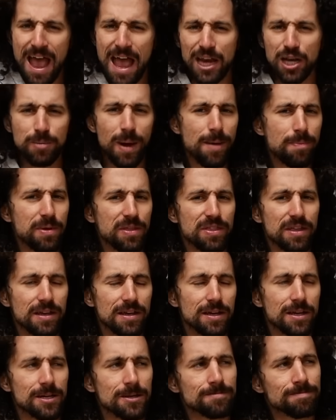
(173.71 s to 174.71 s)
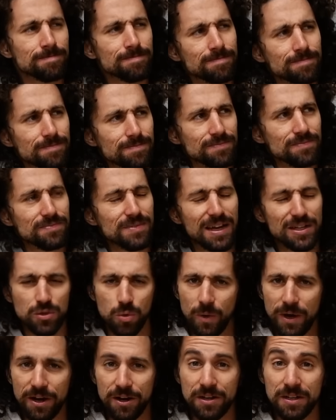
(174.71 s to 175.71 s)
And you might be thinking, hmm, that's
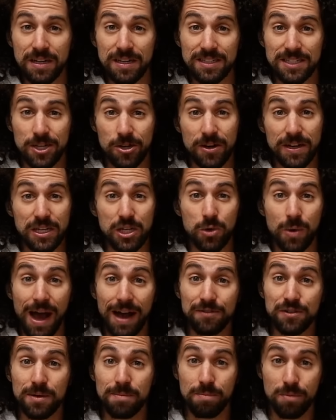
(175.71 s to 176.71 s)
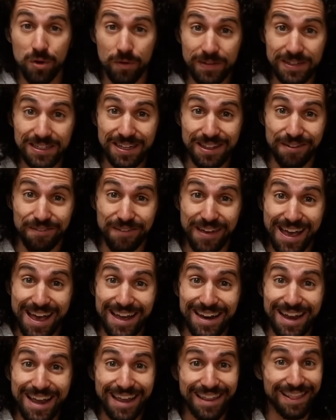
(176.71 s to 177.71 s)
weird considering you have to move into the
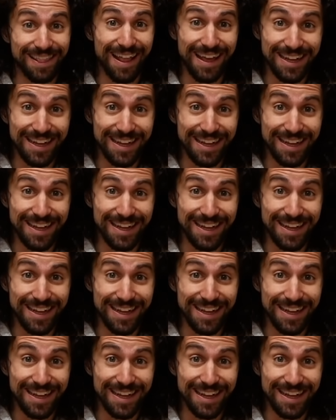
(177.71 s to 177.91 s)
van in